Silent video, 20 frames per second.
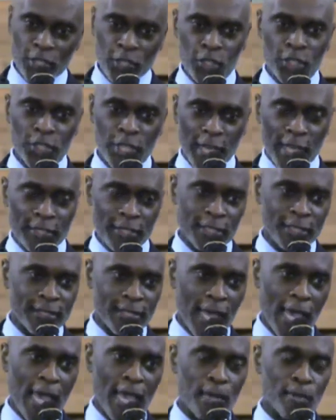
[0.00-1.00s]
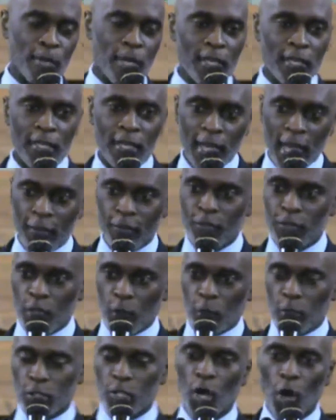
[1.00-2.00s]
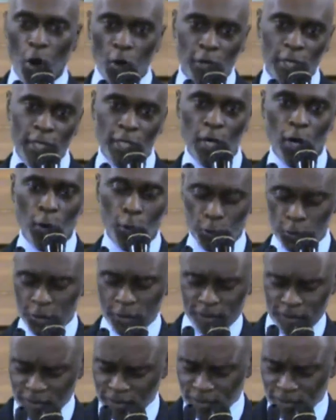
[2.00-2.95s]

in Jesus' name and filled with the Holy Ghost